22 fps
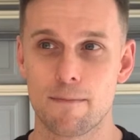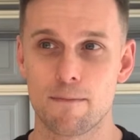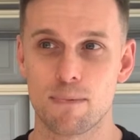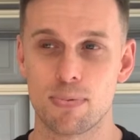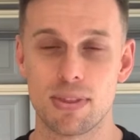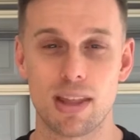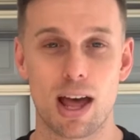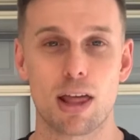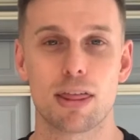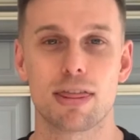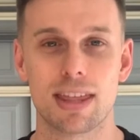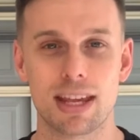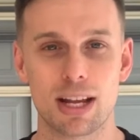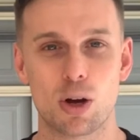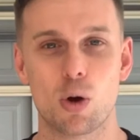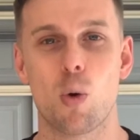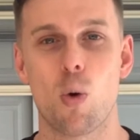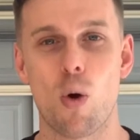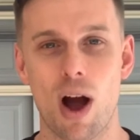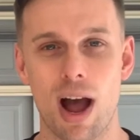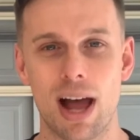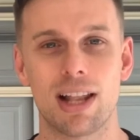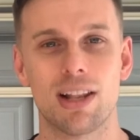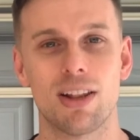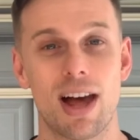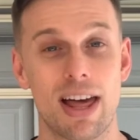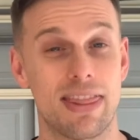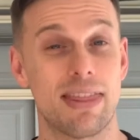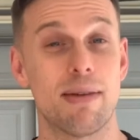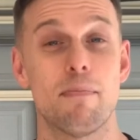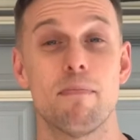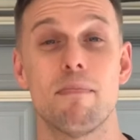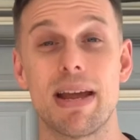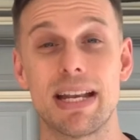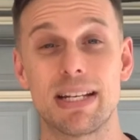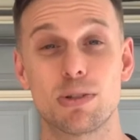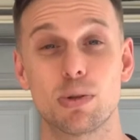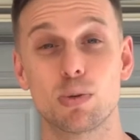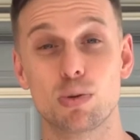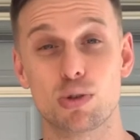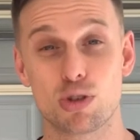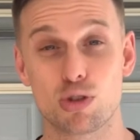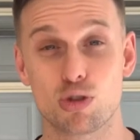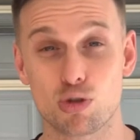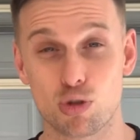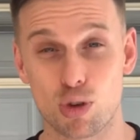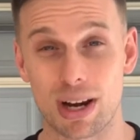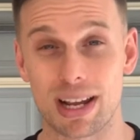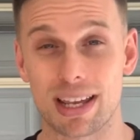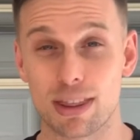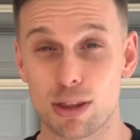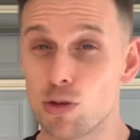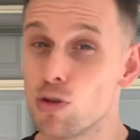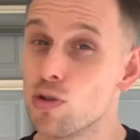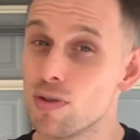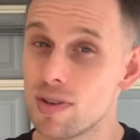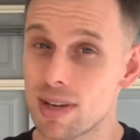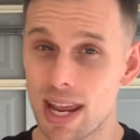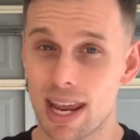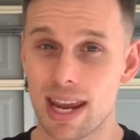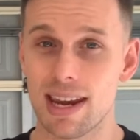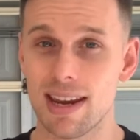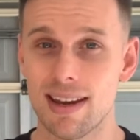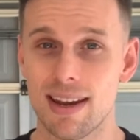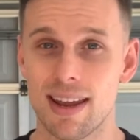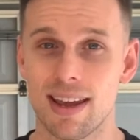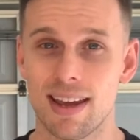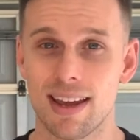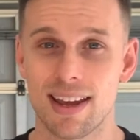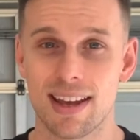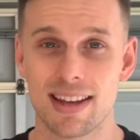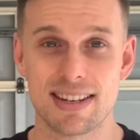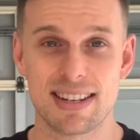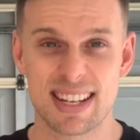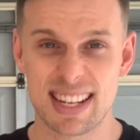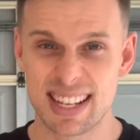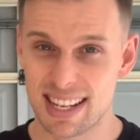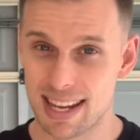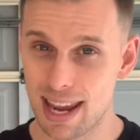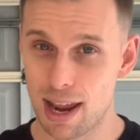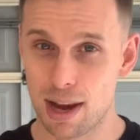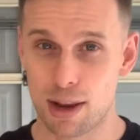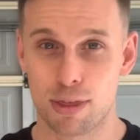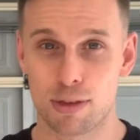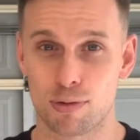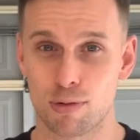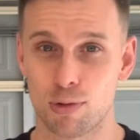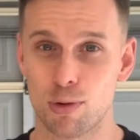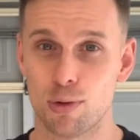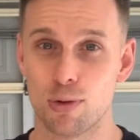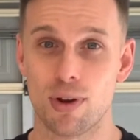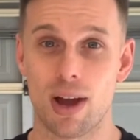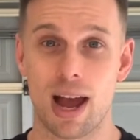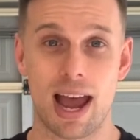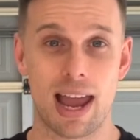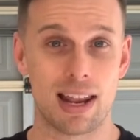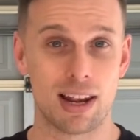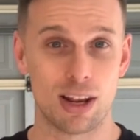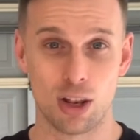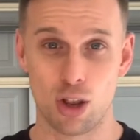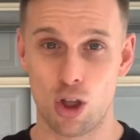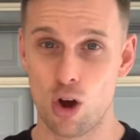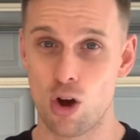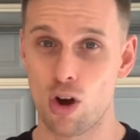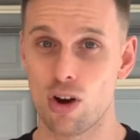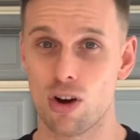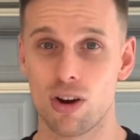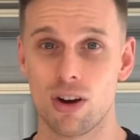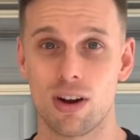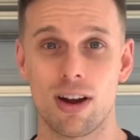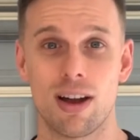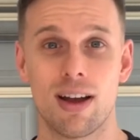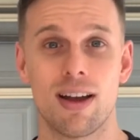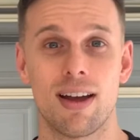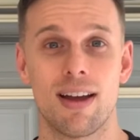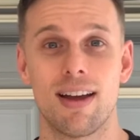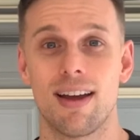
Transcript: nothing quite like the mental strength you need to get through a long,